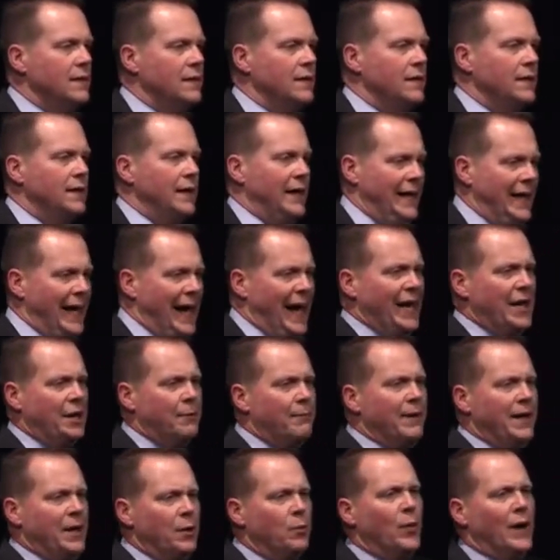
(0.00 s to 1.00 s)
He had to
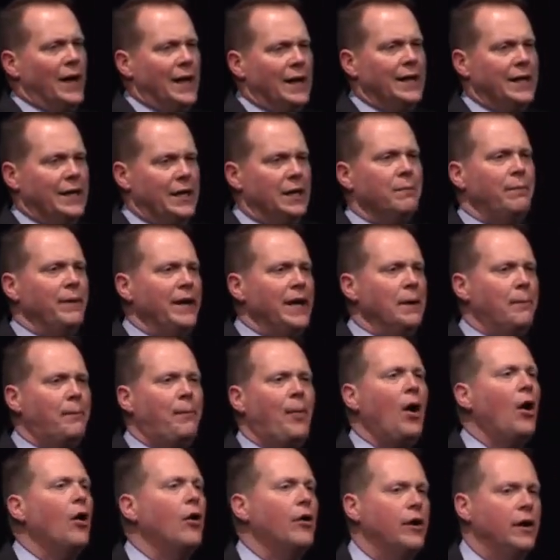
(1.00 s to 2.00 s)
be willing to be a
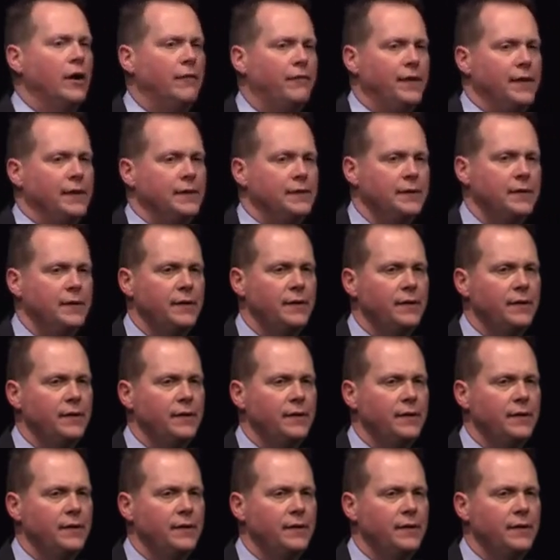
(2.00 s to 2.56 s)
part of it.